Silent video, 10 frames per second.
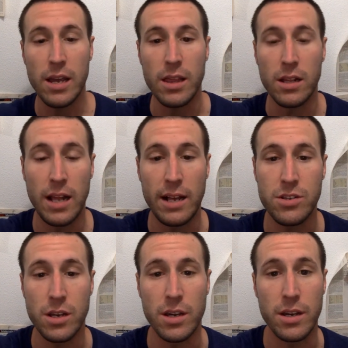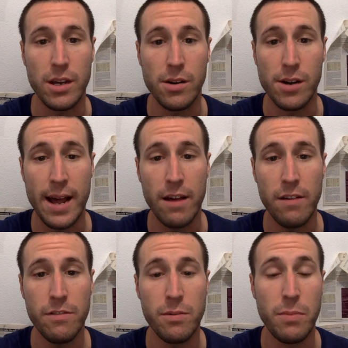in the last year and a half.